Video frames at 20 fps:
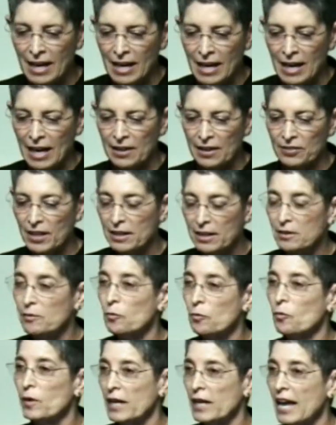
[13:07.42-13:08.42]
And then
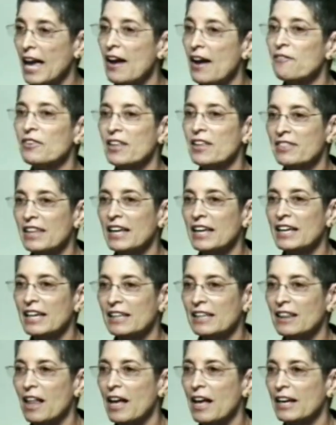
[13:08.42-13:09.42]
we have the
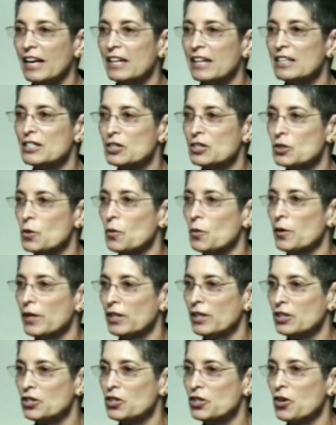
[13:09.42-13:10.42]
Thinking Like a
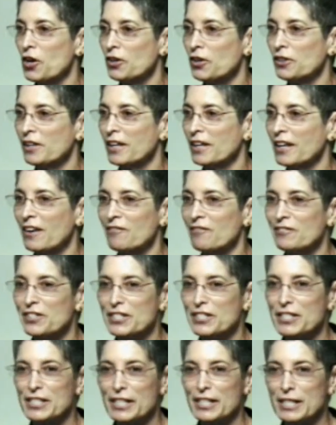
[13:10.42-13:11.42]
Historian chart that I've
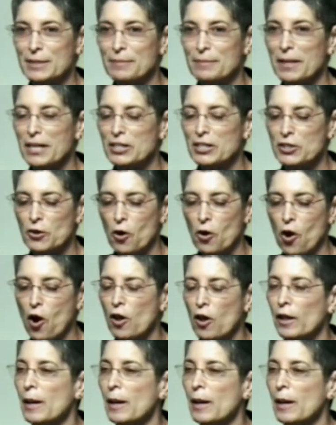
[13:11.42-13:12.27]
just explained to you, all